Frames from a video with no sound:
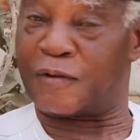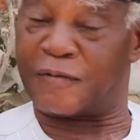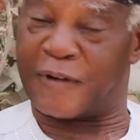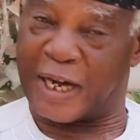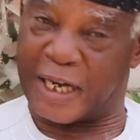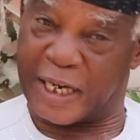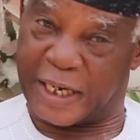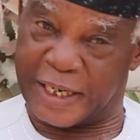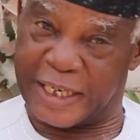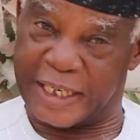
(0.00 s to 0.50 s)
have
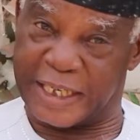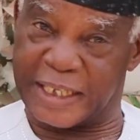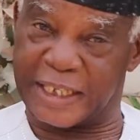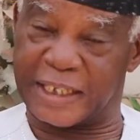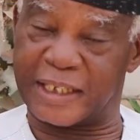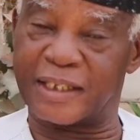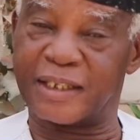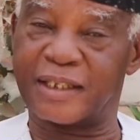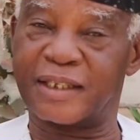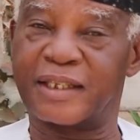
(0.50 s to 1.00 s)

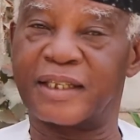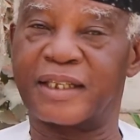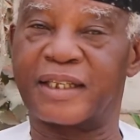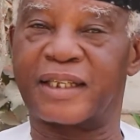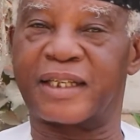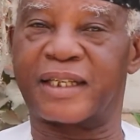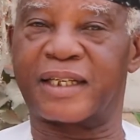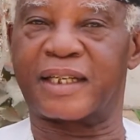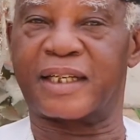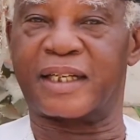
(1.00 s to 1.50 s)
agreed
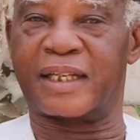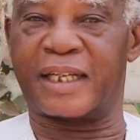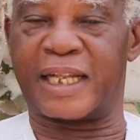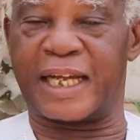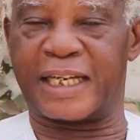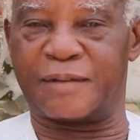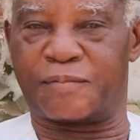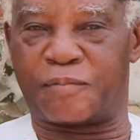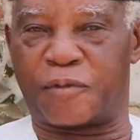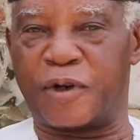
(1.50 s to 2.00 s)

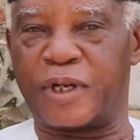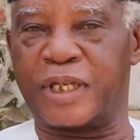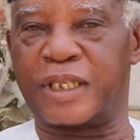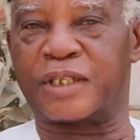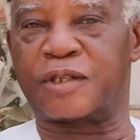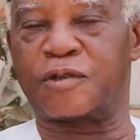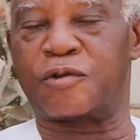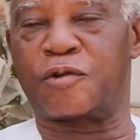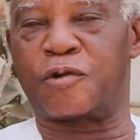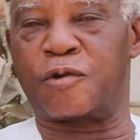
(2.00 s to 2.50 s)
that the
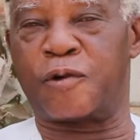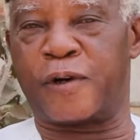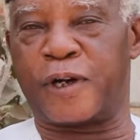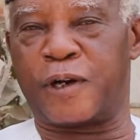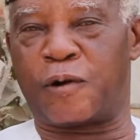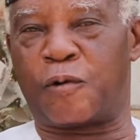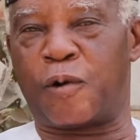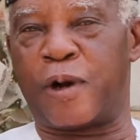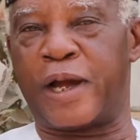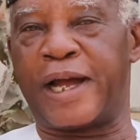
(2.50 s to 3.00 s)
police will
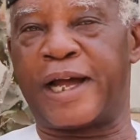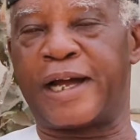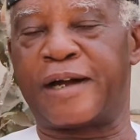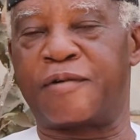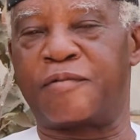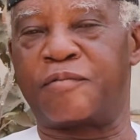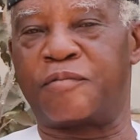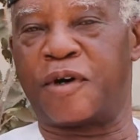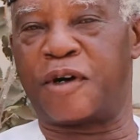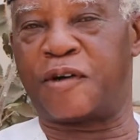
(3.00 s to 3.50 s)
require
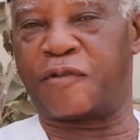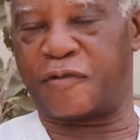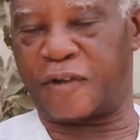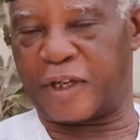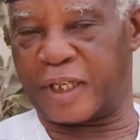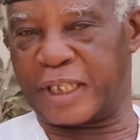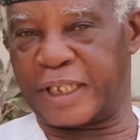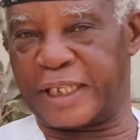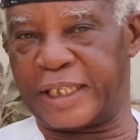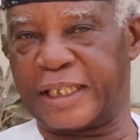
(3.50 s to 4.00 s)
more
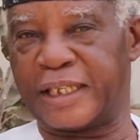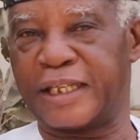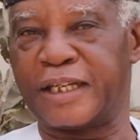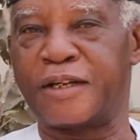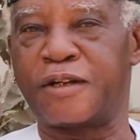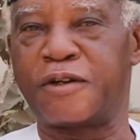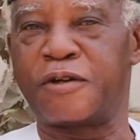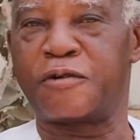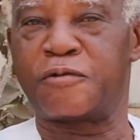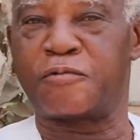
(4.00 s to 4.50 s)
funding.
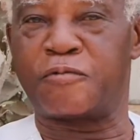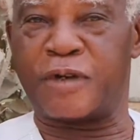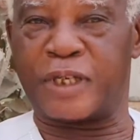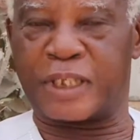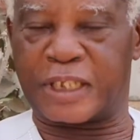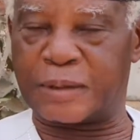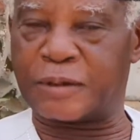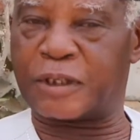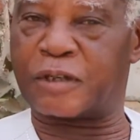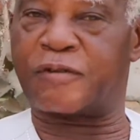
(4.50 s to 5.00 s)
We
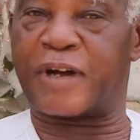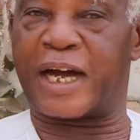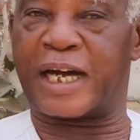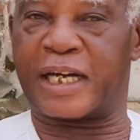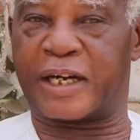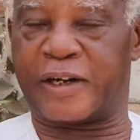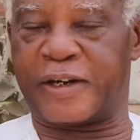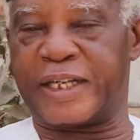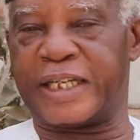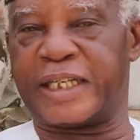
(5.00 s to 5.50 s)
seem to have
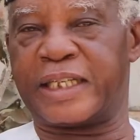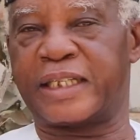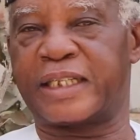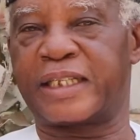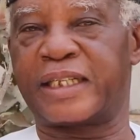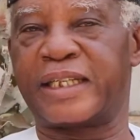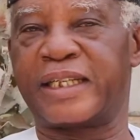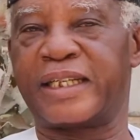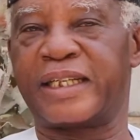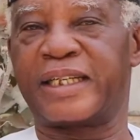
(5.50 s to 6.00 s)

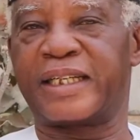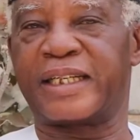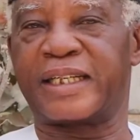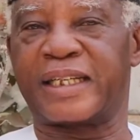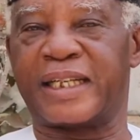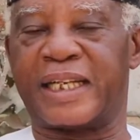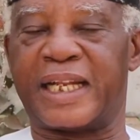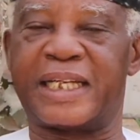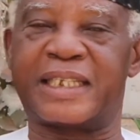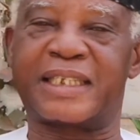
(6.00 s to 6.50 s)
agreed
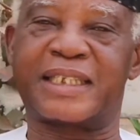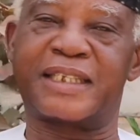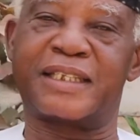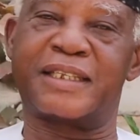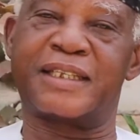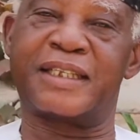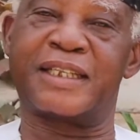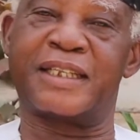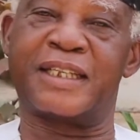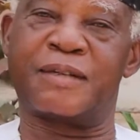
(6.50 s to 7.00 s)
that
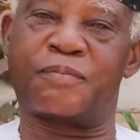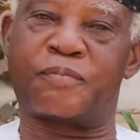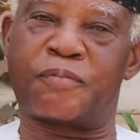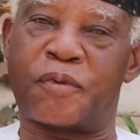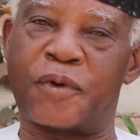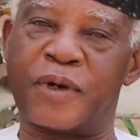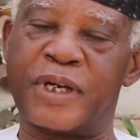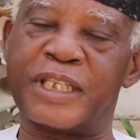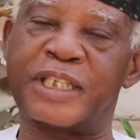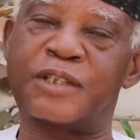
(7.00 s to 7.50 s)
the
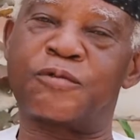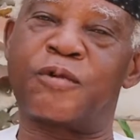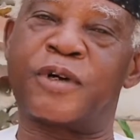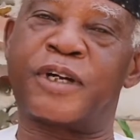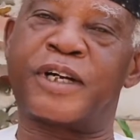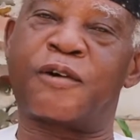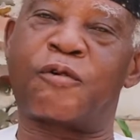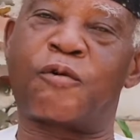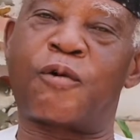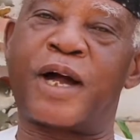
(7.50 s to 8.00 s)
police
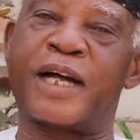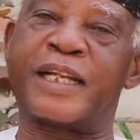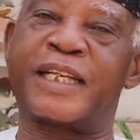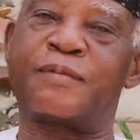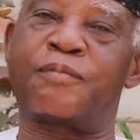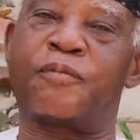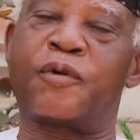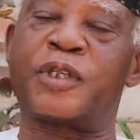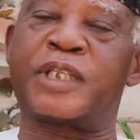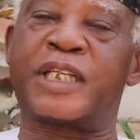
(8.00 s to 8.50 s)
will require
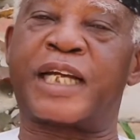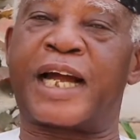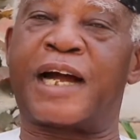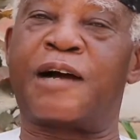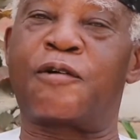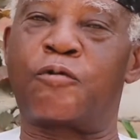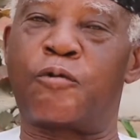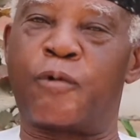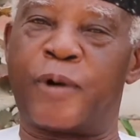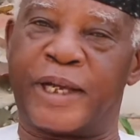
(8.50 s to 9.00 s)
the
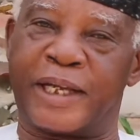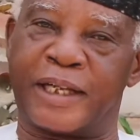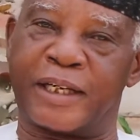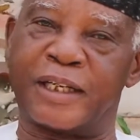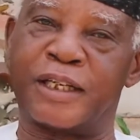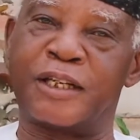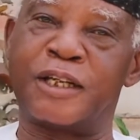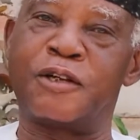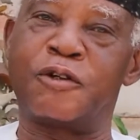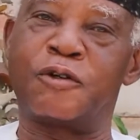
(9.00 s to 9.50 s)
political
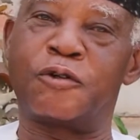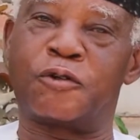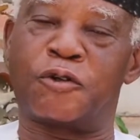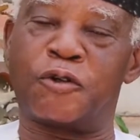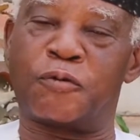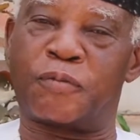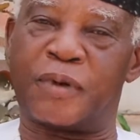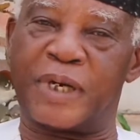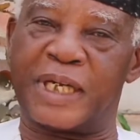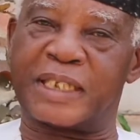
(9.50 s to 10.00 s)
will
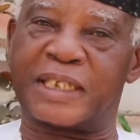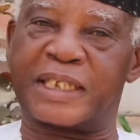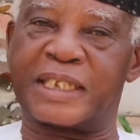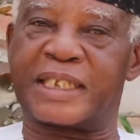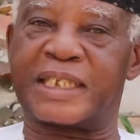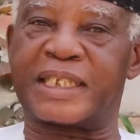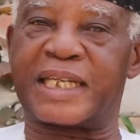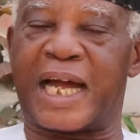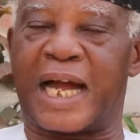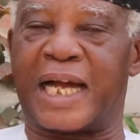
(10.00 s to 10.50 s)
to place
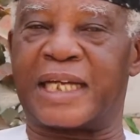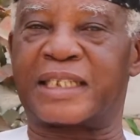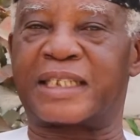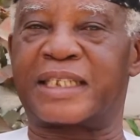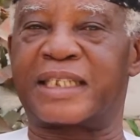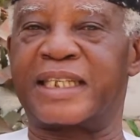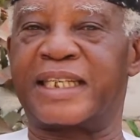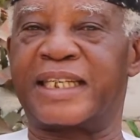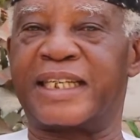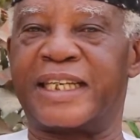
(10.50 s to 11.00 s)
it
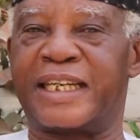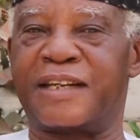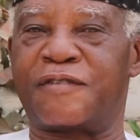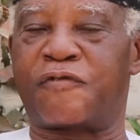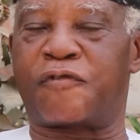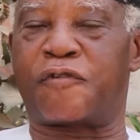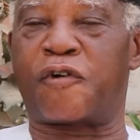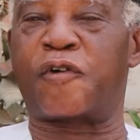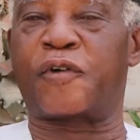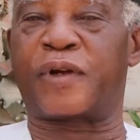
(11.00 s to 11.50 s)
as the
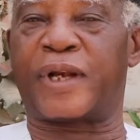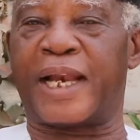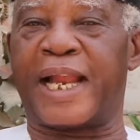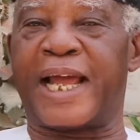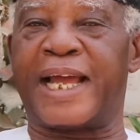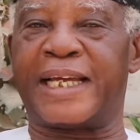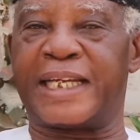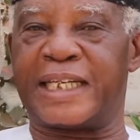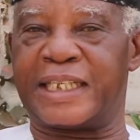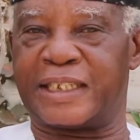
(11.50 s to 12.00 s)

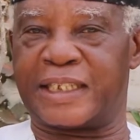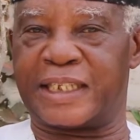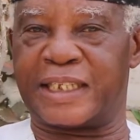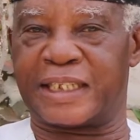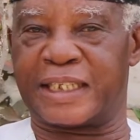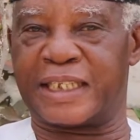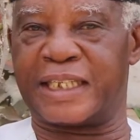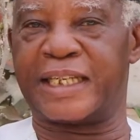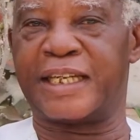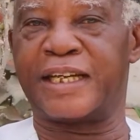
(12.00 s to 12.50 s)
frontline
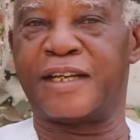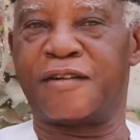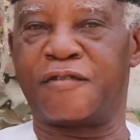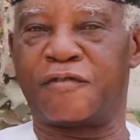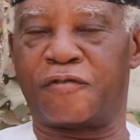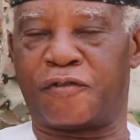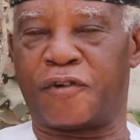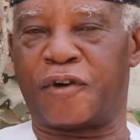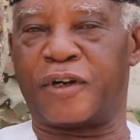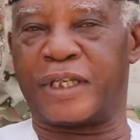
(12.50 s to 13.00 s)
agency
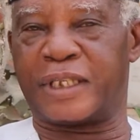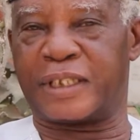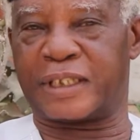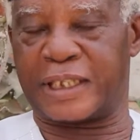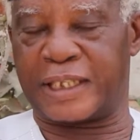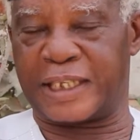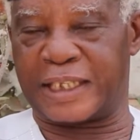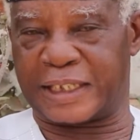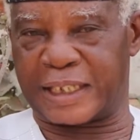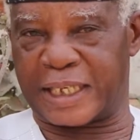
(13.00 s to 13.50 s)
for
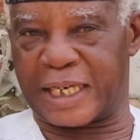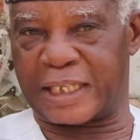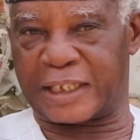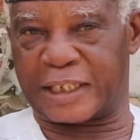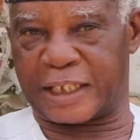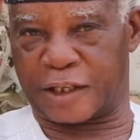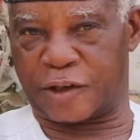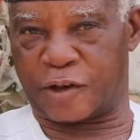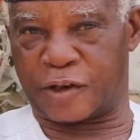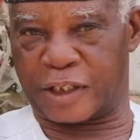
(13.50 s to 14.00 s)
internal
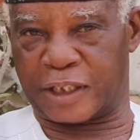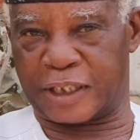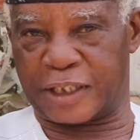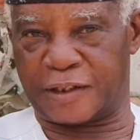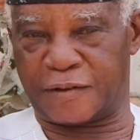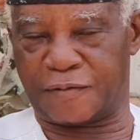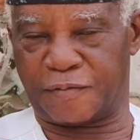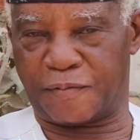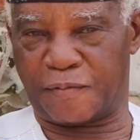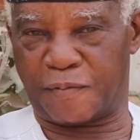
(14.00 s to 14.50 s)
security.
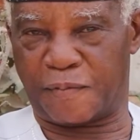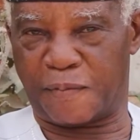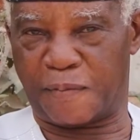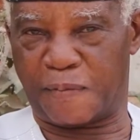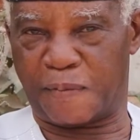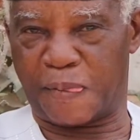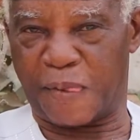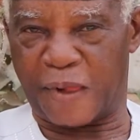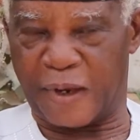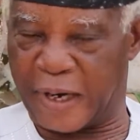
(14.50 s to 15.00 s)

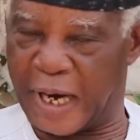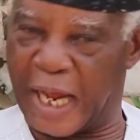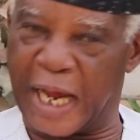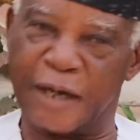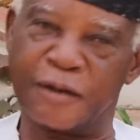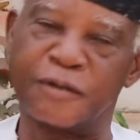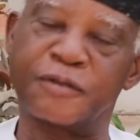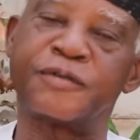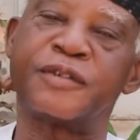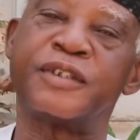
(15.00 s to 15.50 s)

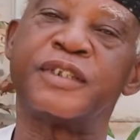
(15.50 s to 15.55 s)
Now,